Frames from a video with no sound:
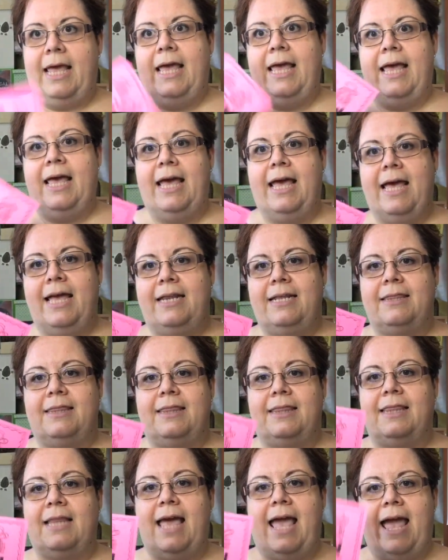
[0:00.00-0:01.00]
And
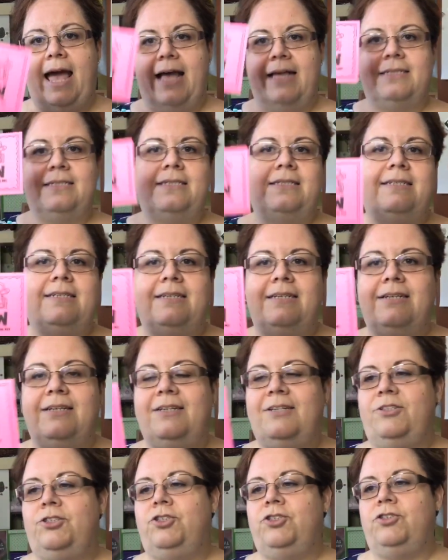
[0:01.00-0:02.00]
last,
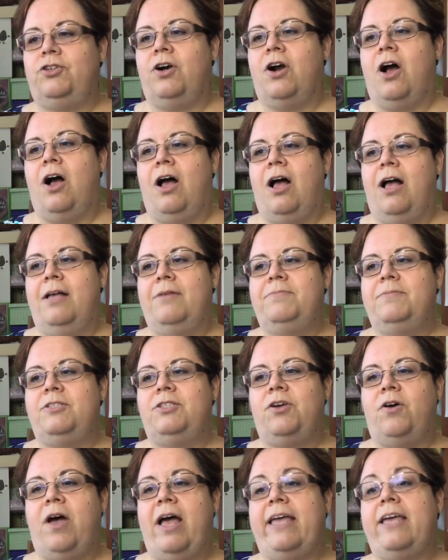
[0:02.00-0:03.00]
draw.
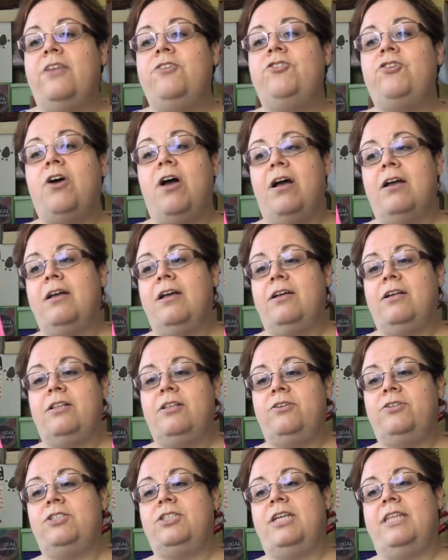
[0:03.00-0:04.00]
So I can draw a
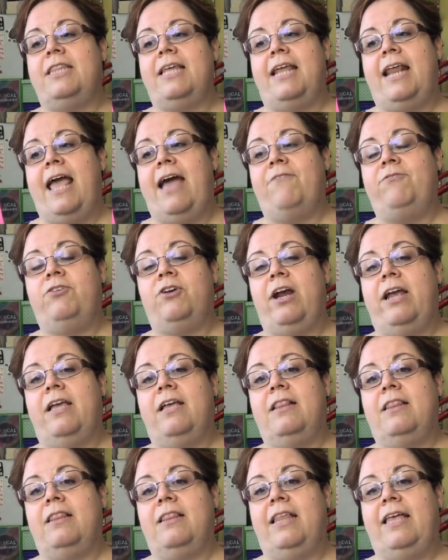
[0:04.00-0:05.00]
conclusion that after
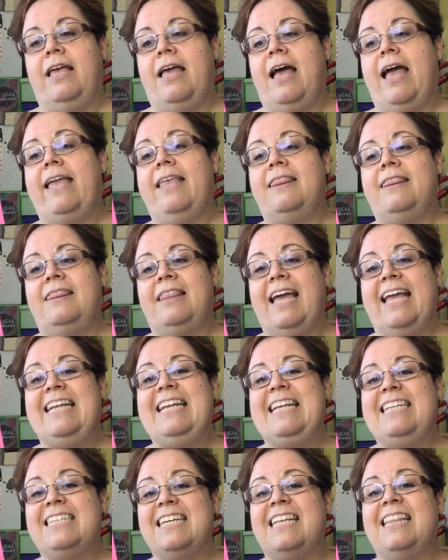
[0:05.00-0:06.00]

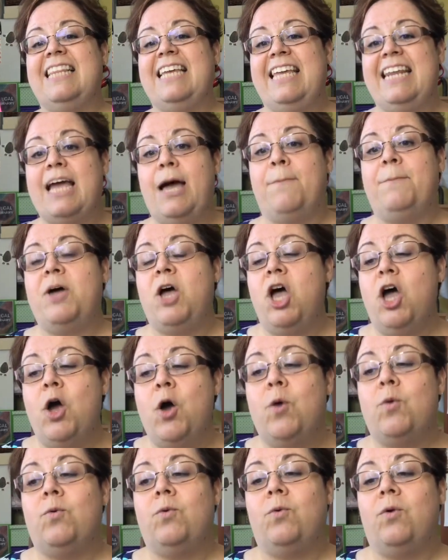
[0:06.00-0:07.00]
I need to clean up
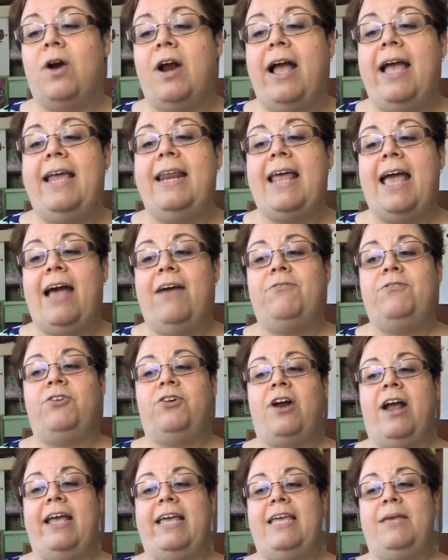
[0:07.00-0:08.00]
right
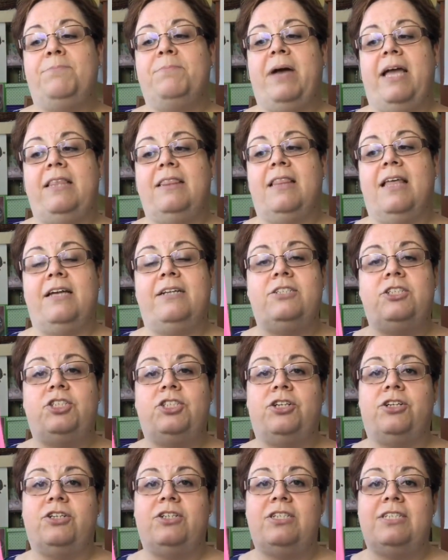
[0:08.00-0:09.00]
after I eat my
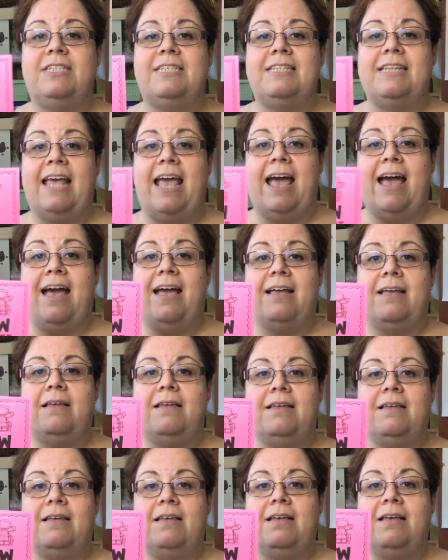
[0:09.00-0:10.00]
lunch or
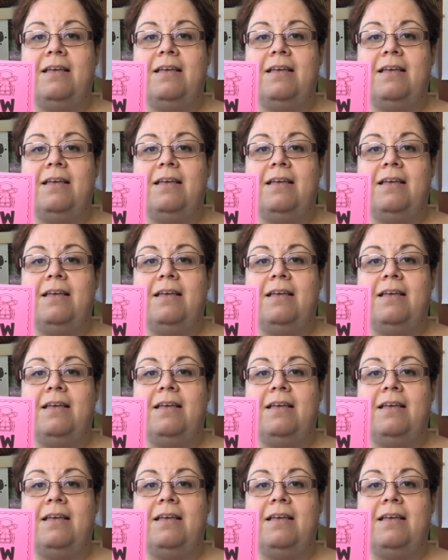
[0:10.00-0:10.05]
snack.